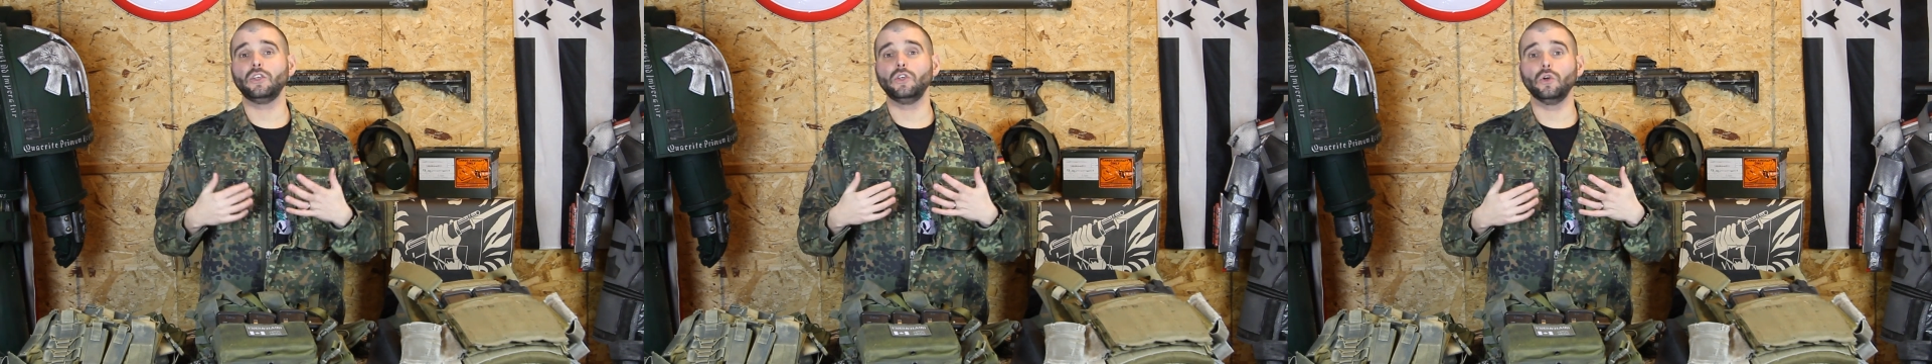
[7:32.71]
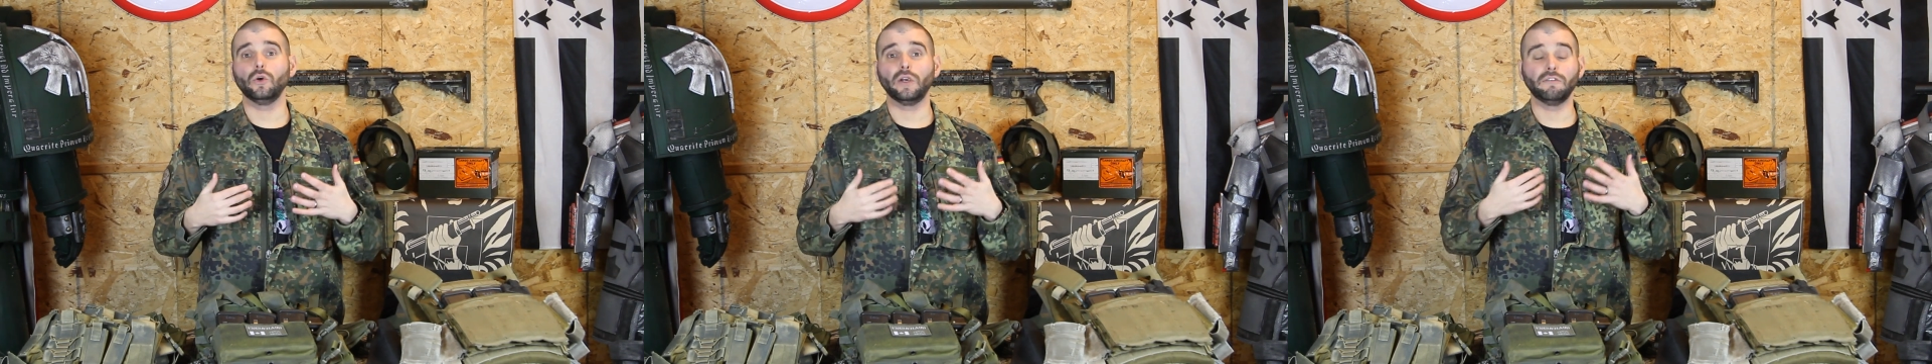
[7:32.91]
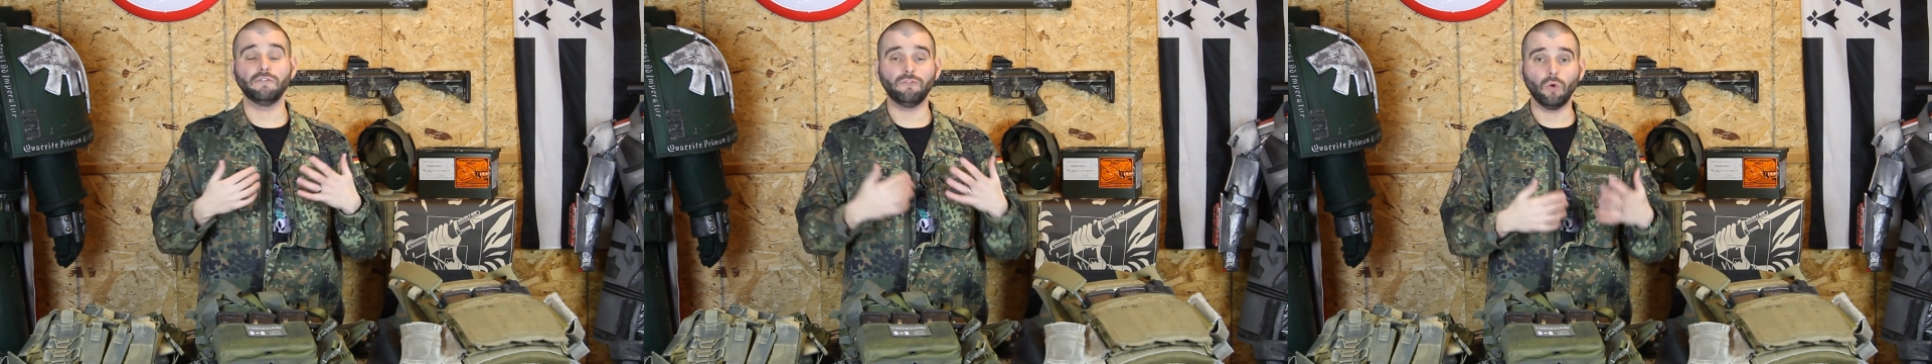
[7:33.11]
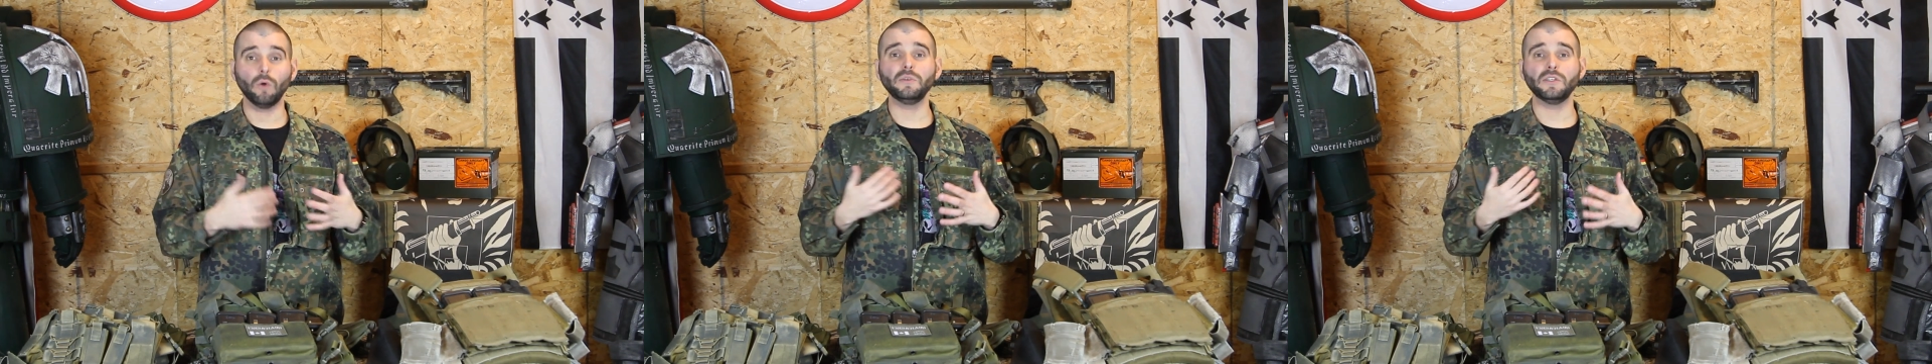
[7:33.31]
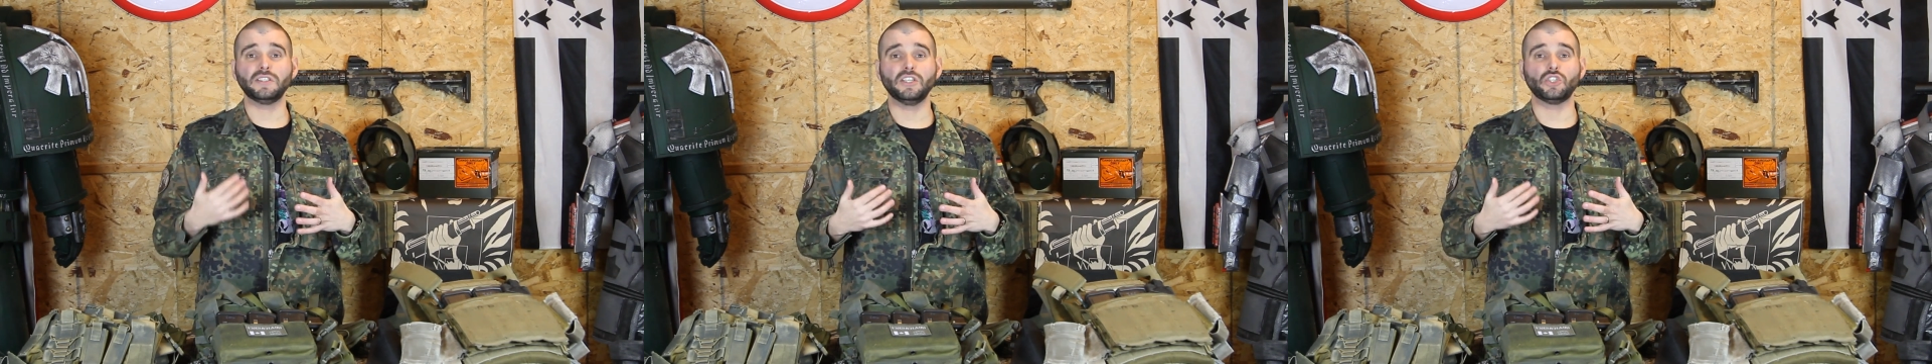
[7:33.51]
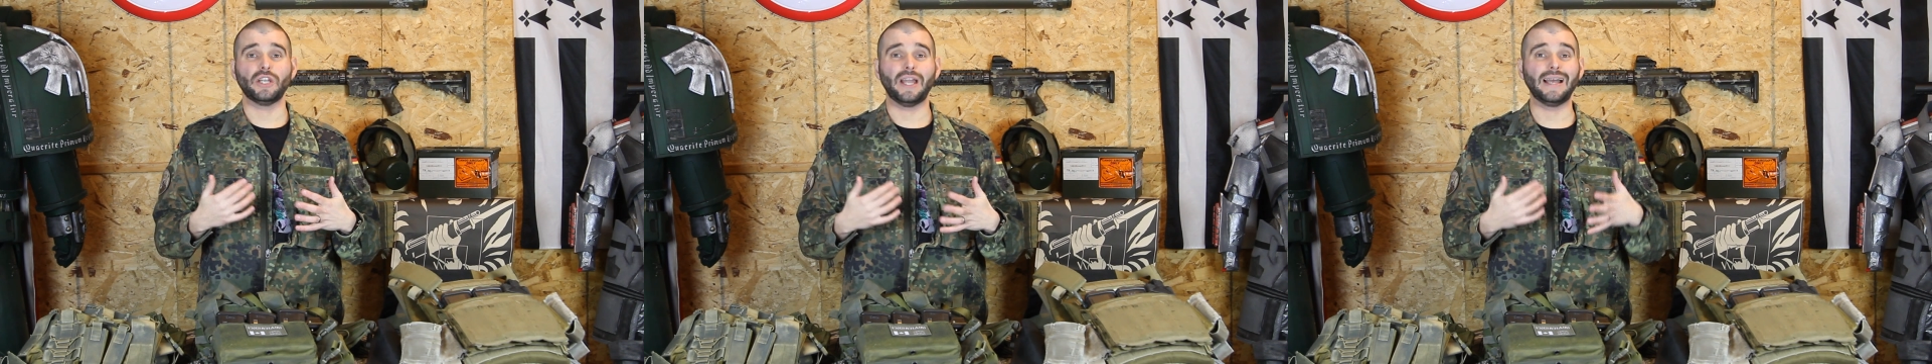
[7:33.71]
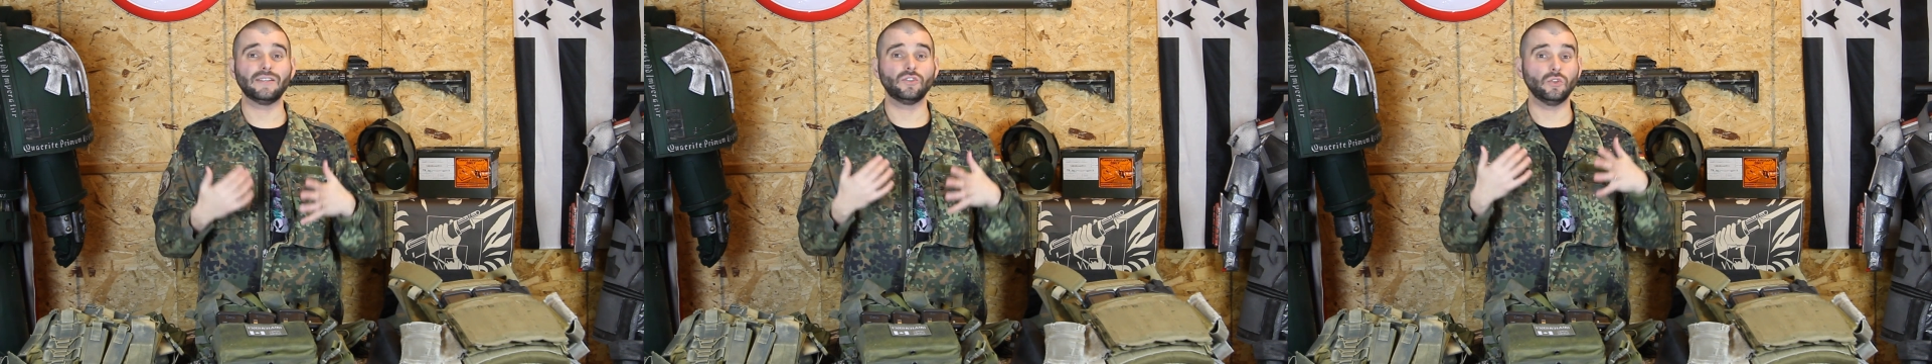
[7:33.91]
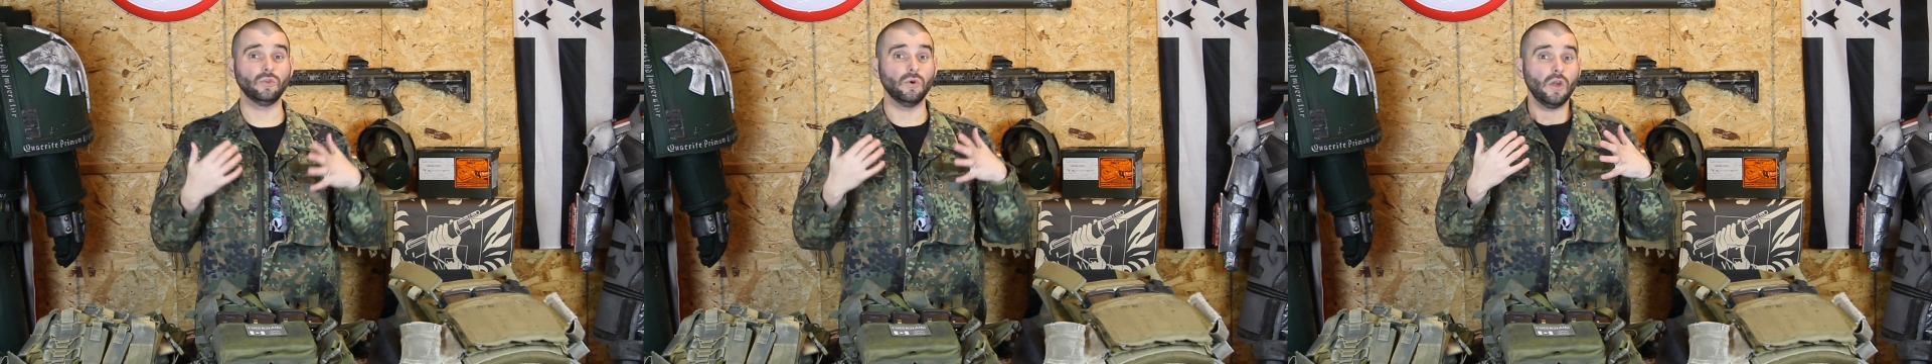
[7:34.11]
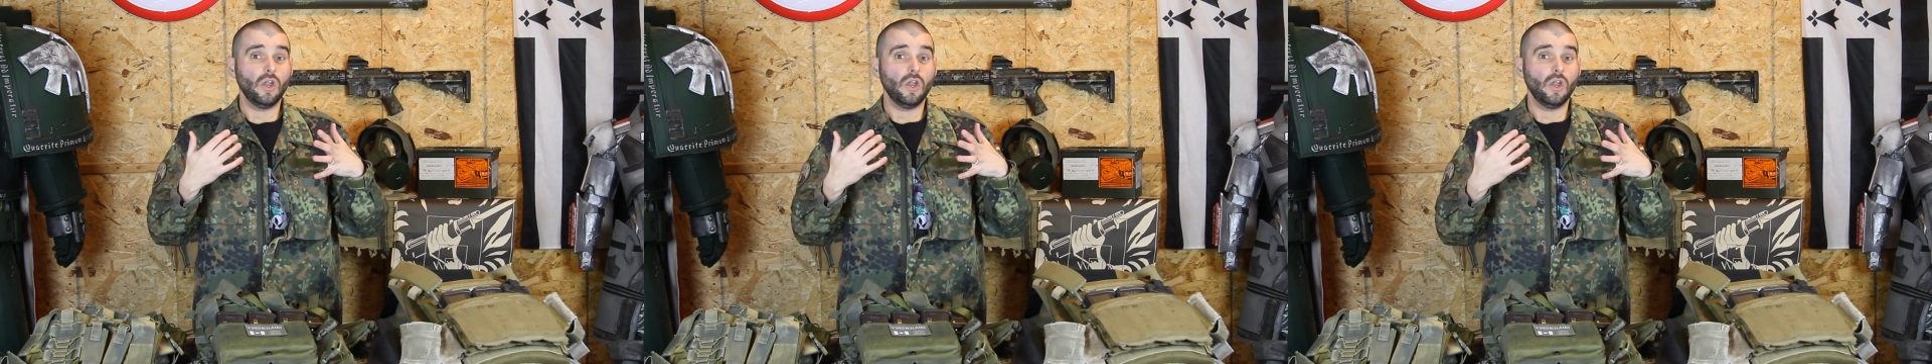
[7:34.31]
your informed decision as to